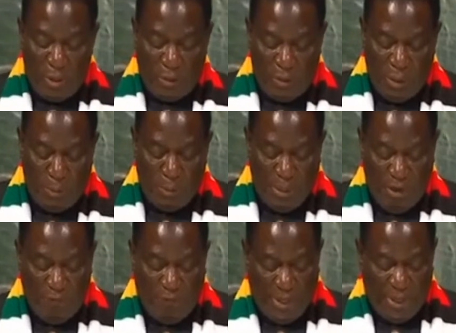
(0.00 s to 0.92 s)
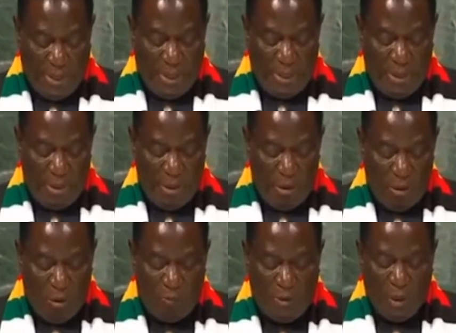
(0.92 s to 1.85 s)
to the periphery
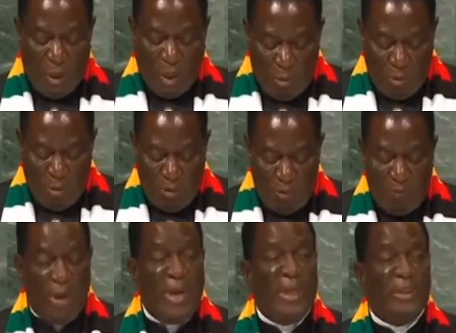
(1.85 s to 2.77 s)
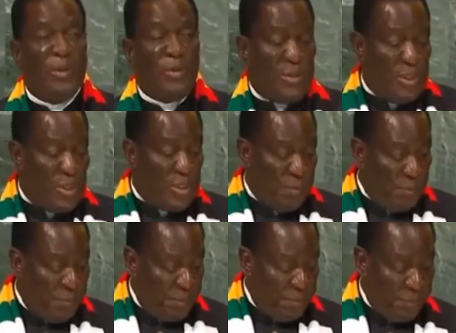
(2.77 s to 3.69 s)
of the global financial
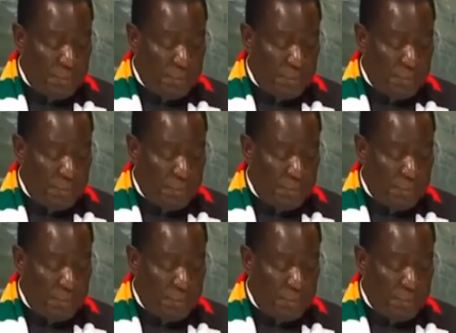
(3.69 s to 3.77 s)
system.